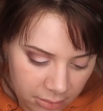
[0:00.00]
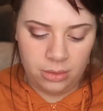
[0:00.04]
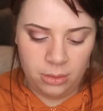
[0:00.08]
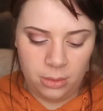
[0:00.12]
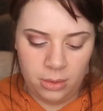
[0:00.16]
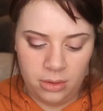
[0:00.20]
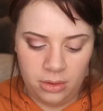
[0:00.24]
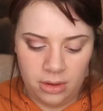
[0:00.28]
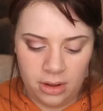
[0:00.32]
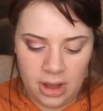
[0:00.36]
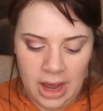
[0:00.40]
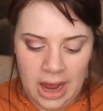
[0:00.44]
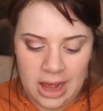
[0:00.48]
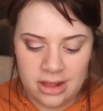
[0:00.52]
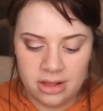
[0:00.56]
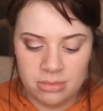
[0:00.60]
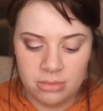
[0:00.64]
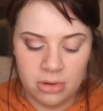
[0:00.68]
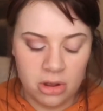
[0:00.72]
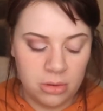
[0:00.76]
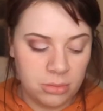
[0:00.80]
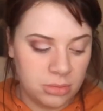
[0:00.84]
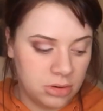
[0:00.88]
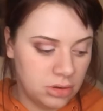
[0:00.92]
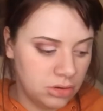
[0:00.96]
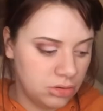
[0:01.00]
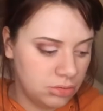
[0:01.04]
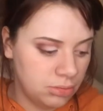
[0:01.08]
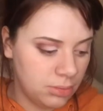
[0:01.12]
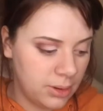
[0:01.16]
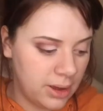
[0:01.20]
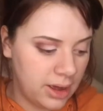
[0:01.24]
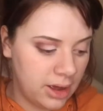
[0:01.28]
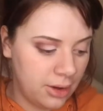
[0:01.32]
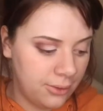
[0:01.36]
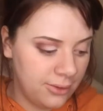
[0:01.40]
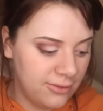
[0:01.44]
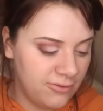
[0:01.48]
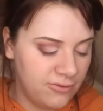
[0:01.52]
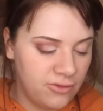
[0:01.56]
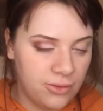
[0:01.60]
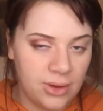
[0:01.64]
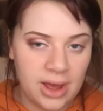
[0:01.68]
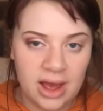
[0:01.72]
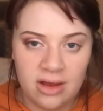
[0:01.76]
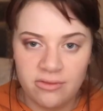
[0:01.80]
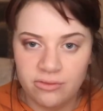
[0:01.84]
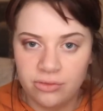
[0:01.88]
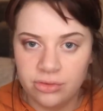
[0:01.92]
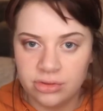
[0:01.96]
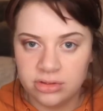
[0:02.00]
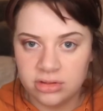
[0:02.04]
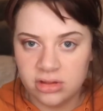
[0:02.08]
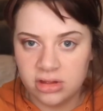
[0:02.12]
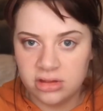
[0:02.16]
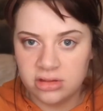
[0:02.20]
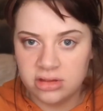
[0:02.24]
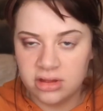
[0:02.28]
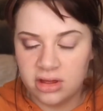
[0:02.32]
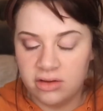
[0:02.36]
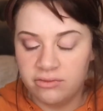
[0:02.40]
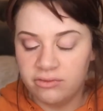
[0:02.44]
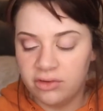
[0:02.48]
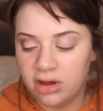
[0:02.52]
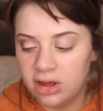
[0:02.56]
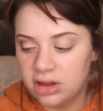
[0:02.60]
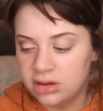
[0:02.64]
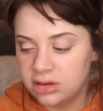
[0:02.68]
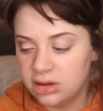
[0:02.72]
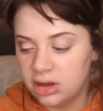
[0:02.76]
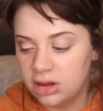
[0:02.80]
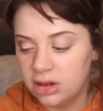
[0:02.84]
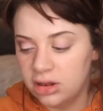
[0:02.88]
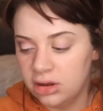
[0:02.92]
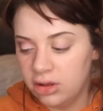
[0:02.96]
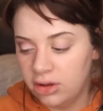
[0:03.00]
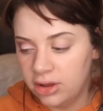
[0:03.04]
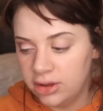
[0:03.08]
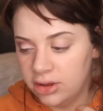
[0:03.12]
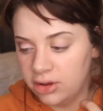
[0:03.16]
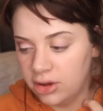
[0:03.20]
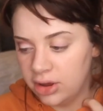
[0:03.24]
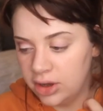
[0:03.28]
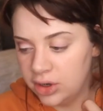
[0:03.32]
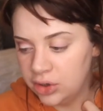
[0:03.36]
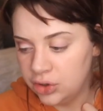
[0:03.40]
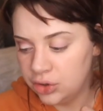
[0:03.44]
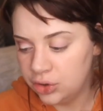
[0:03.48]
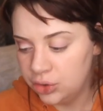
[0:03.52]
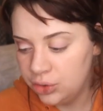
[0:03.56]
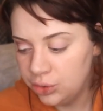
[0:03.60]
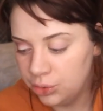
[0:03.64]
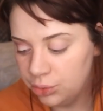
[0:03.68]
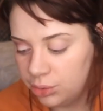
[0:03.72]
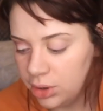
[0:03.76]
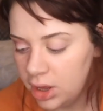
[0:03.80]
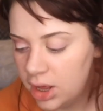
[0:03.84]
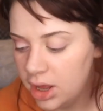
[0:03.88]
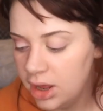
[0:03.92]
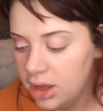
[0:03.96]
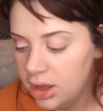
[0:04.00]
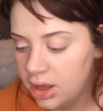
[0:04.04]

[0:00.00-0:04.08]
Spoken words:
So at the moment as well, if you have got sensitive eyes like I do,